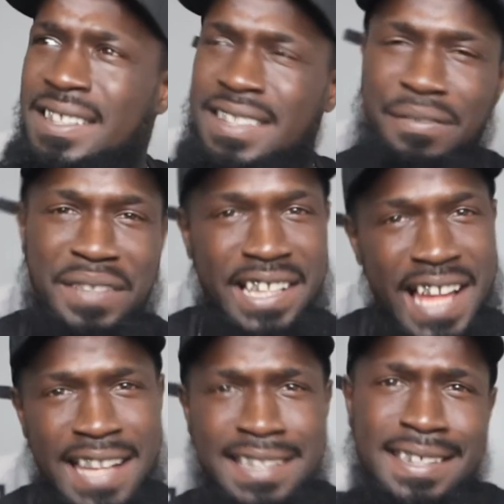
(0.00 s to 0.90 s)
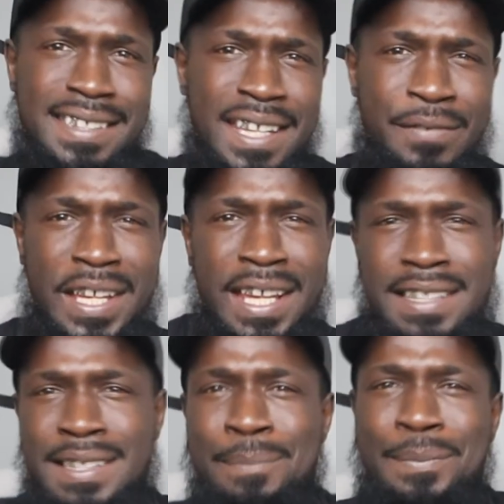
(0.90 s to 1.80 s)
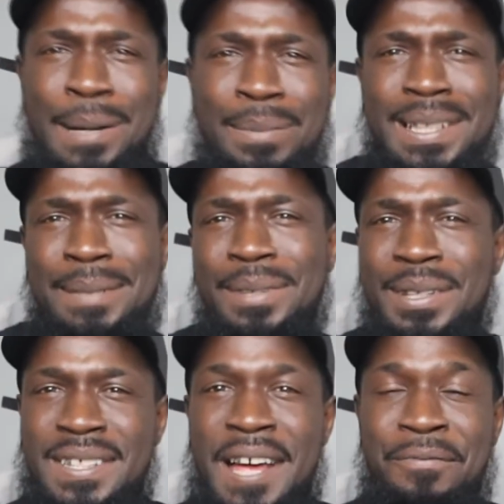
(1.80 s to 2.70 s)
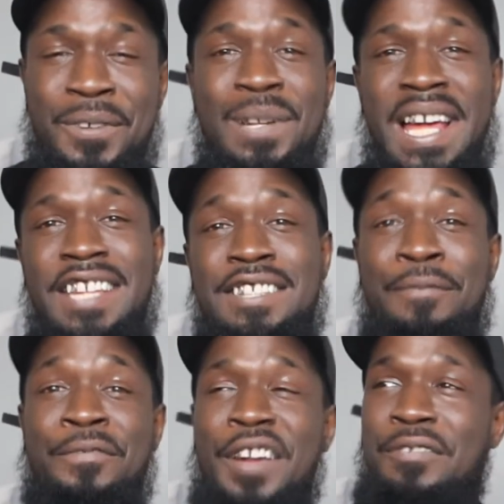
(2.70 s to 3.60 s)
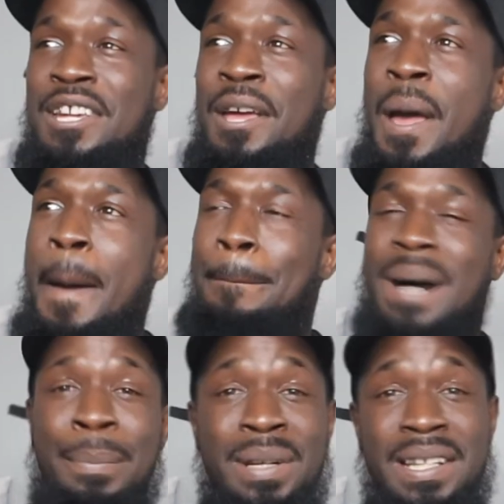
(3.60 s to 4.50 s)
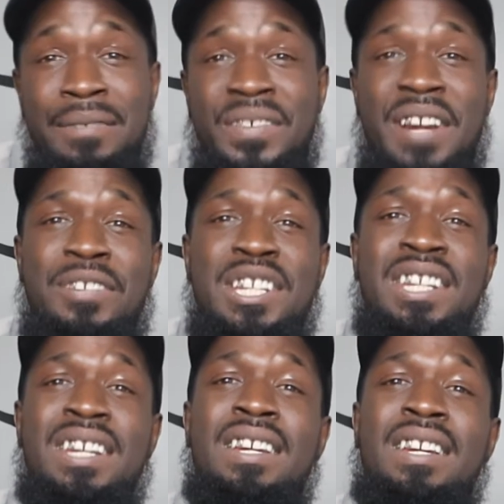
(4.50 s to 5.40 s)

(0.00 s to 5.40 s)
See if he likes it, see if it gets him bubbly because I feel like it's a very bubbly, very,